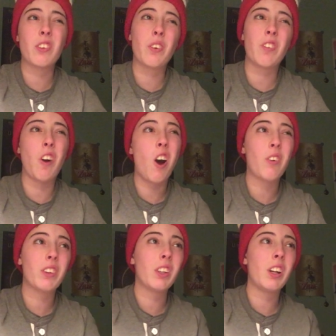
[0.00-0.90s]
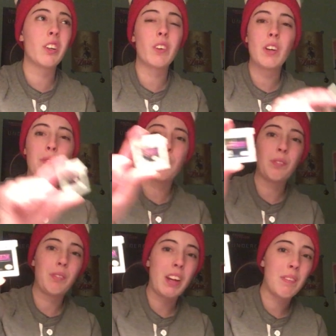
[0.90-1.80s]
that were wrong with the other one,
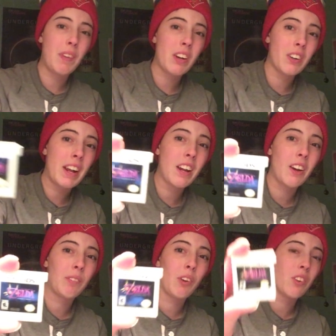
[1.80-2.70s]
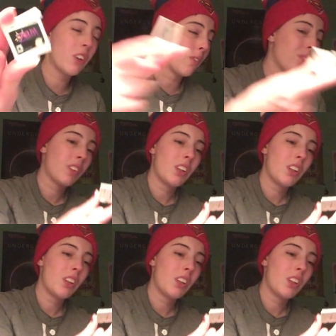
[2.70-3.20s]
made it better in handheld mode too.